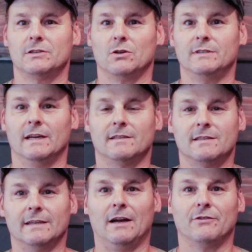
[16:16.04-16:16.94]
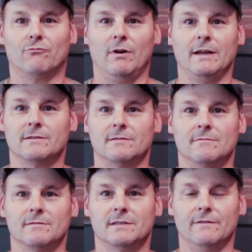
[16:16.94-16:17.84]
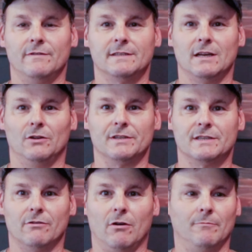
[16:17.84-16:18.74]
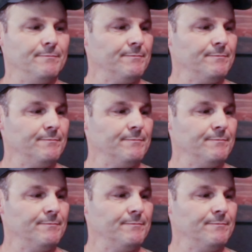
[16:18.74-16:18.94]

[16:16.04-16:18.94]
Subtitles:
take this thing out to the range. See if it's held at 0.